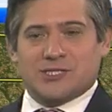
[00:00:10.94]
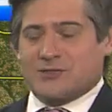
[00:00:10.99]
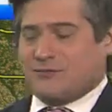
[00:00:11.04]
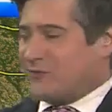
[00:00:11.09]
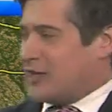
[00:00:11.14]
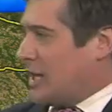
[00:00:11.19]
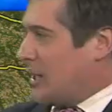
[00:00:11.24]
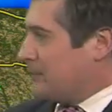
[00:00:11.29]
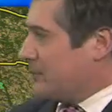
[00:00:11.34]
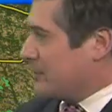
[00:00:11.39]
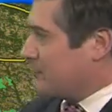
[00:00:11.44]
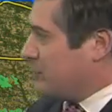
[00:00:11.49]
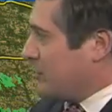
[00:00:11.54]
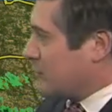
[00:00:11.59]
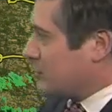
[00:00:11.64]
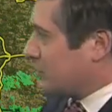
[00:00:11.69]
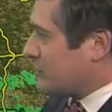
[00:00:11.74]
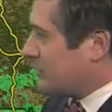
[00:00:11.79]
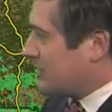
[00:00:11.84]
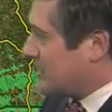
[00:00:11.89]
developing
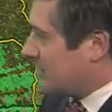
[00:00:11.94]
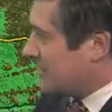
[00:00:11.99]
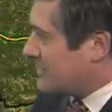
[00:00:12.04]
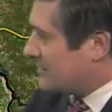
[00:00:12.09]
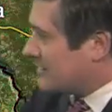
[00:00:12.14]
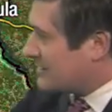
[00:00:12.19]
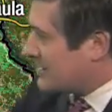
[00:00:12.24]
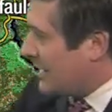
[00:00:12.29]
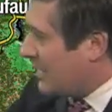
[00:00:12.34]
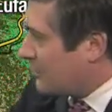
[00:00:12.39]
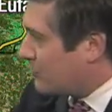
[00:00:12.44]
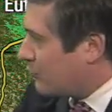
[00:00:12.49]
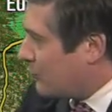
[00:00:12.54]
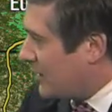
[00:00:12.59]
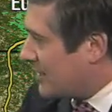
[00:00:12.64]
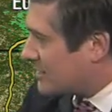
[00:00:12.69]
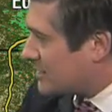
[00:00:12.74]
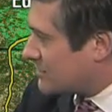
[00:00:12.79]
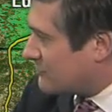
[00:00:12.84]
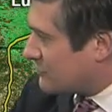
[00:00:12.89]
mostly to the
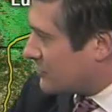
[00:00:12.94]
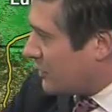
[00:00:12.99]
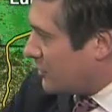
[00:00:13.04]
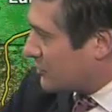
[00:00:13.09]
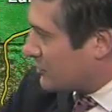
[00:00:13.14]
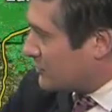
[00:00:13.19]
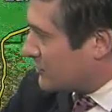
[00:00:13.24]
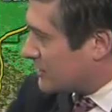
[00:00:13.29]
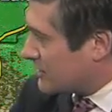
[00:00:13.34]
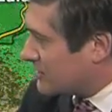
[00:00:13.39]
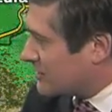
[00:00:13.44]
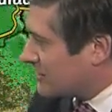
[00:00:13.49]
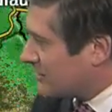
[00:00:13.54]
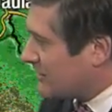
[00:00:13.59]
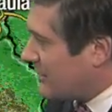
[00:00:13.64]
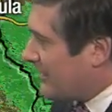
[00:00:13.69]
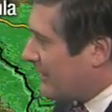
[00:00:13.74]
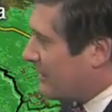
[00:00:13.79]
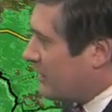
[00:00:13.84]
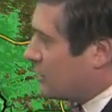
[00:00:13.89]
southwest of Dothan. You can see
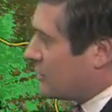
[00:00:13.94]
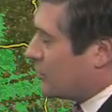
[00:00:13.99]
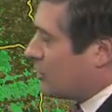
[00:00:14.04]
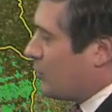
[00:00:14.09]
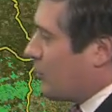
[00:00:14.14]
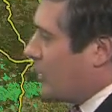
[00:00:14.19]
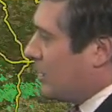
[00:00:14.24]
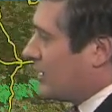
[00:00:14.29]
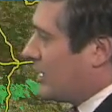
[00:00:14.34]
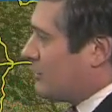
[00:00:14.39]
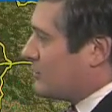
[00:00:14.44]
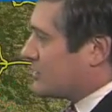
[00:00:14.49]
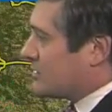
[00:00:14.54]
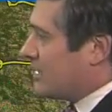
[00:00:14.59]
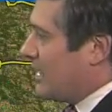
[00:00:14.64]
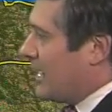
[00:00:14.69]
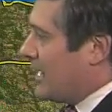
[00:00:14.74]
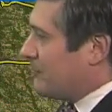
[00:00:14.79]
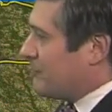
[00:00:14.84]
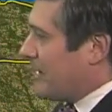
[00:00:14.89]
that on our one hour
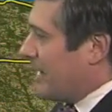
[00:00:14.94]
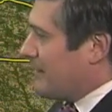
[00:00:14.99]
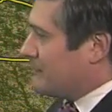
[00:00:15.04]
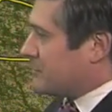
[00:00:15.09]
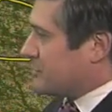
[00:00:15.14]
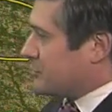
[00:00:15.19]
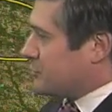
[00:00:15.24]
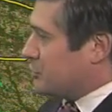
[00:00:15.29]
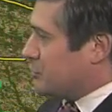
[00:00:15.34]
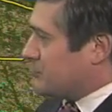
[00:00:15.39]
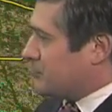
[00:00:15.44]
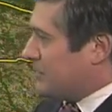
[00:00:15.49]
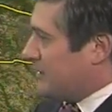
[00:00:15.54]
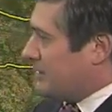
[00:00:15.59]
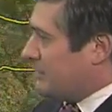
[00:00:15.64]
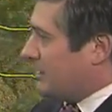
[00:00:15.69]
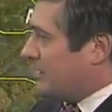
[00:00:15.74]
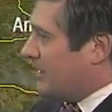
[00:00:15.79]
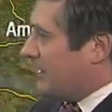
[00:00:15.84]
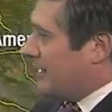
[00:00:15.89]
time lapse loop.
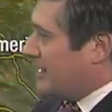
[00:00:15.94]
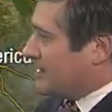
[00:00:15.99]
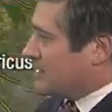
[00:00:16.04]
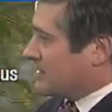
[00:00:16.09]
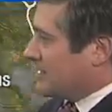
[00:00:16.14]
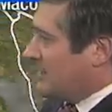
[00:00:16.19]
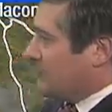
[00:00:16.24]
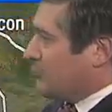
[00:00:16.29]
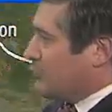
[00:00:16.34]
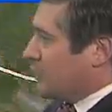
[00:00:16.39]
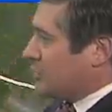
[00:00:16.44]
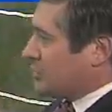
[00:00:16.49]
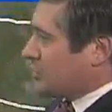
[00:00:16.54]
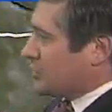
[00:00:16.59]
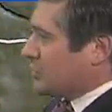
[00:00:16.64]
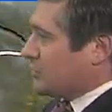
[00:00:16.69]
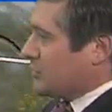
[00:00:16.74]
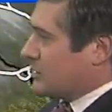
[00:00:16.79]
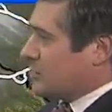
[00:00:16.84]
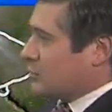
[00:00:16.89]
And as that
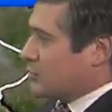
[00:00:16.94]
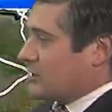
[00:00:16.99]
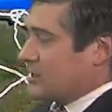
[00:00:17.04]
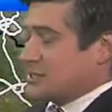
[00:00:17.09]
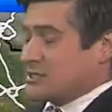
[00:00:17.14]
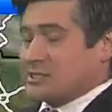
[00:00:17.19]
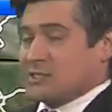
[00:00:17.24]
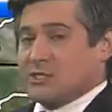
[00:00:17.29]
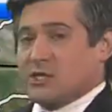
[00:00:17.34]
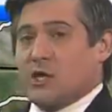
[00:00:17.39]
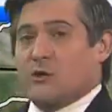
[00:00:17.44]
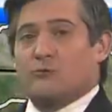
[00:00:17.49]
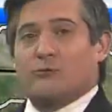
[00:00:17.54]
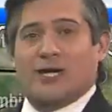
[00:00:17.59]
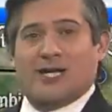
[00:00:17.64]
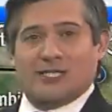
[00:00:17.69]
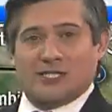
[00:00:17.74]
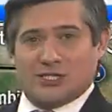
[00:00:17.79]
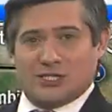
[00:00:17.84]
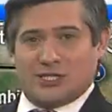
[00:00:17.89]
moisture increases, our
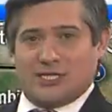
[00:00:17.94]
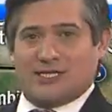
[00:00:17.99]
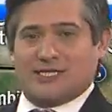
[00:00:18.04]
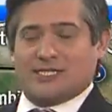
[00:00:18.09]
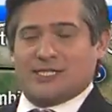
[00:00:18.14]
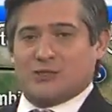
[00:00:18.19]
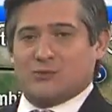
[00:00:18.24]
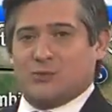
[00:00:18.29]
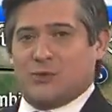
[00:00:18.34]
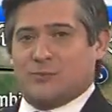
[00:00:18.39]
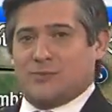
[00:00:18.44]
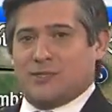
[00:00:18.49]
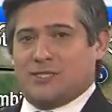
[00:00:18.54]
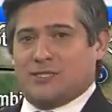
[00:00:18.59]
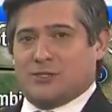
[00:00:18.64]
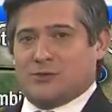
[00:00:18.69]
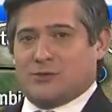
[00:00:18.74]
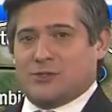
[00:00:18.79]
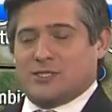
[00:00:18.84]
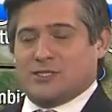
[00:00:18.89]
rain chances will be
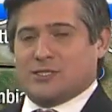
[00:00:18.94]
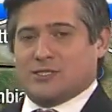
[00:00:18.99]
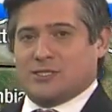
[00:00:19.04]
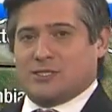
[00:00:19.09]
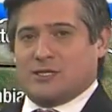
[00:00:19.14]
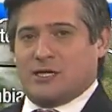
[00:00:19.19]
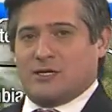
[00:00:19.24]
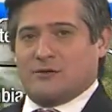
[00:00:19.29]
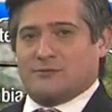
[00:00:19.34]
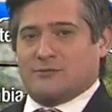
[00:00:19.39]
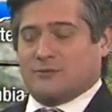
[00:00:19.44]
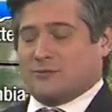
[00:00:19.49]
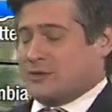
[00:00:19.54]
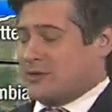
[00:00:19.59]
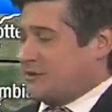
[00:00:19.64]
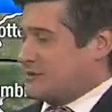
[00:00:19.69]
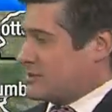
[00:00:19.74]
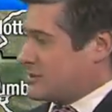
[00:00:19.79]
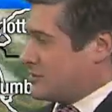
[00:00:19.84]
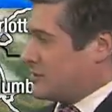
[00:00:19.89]
increasing off
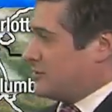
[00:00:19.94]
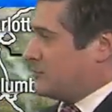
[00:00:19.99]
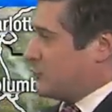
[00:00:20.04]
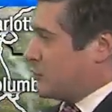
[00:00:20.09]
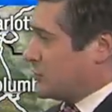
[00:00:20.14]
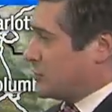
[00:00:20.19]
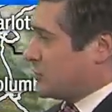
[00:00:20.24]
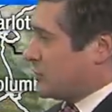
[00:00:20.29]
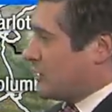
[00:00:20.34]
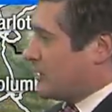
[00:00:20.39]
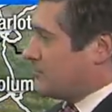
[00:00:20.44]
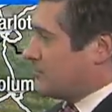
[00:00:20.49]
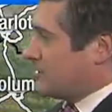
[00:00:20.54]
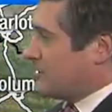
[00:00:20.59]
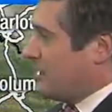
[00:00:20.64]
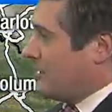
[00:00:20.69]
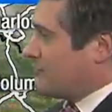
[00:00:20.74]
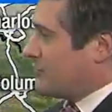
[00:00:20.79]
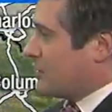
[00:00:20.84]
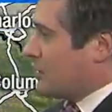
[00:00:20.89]
as the moisture comes in
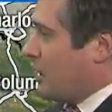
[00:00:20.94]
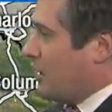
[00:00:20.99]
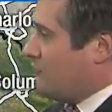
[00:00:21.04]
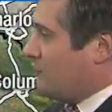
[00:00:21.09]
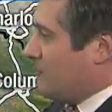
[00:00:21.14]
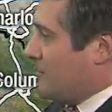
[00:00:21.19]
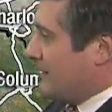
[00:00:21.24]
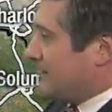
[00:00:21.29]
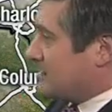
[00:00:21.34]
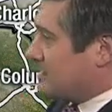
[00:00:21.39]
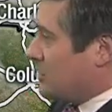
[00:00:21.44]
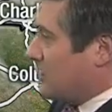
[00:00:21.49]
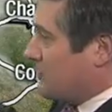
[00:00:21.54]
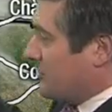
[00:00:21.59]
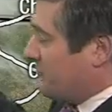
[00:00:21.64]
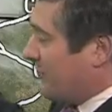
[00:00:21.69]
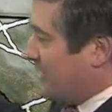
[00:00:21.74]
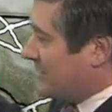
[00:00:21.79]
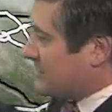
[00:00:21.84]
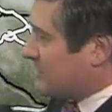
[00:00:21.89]
off the Gulf of Mexico. And
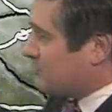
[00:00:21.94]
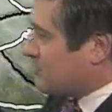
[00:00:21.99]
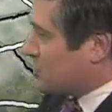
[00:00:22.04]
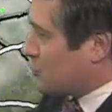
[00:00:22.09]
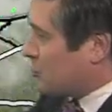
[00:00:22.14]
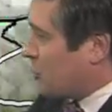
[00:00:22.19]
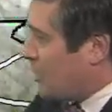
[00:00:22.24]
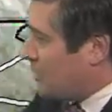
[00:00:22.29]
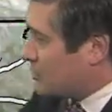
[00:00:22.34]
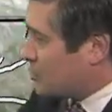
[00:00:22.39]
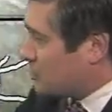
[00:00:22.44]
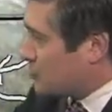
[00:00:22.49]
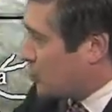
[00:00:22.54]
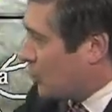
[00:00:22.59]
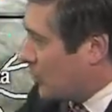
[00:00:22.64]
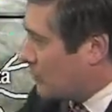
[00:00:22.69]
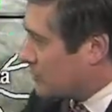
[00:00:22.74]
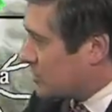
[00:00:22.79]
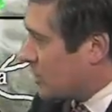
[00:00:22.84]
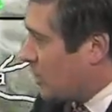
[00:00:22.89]
we've had some strong
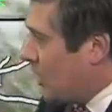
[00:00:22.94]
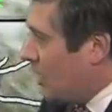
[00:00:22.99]
storms